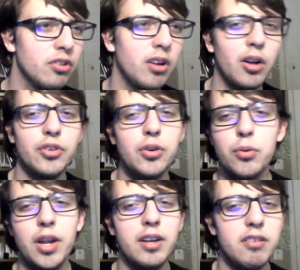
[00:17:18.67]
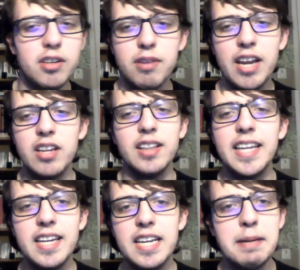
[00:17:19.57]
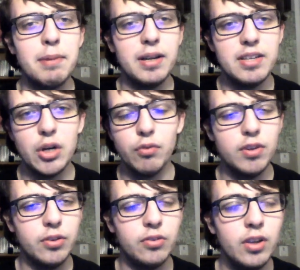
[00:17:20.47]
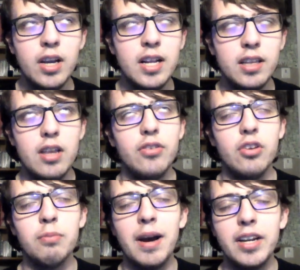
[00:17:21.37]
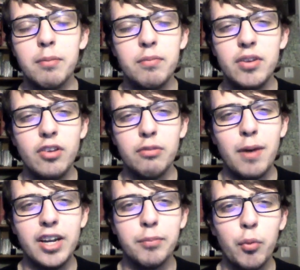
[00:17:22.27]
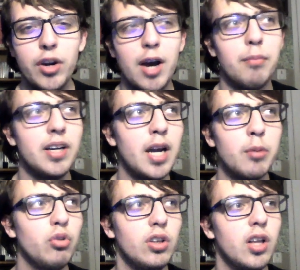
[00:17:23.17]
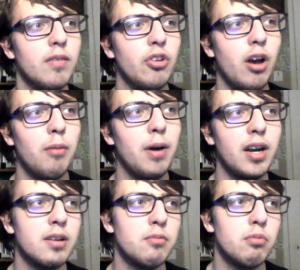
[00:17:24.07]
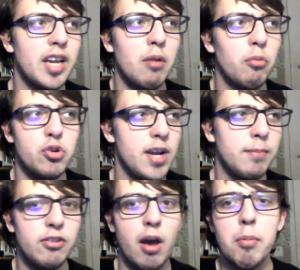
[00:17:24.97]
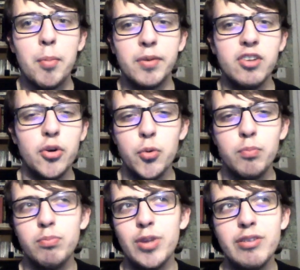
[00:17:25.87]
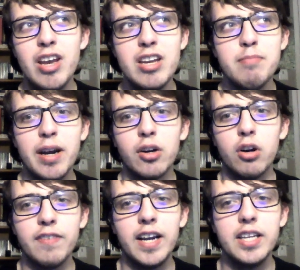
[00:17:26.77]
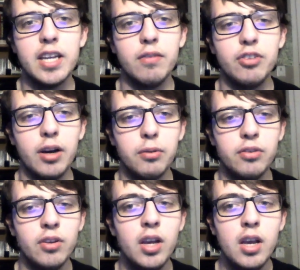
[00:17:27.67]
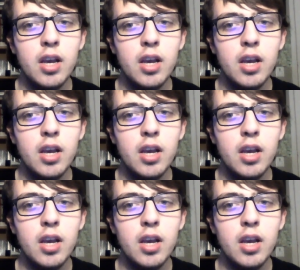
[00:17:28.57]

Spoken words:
Solitude and Litany, but this is my number 1 album. I absolutely love this album. I again will jam this album until the day my heart finally gives out.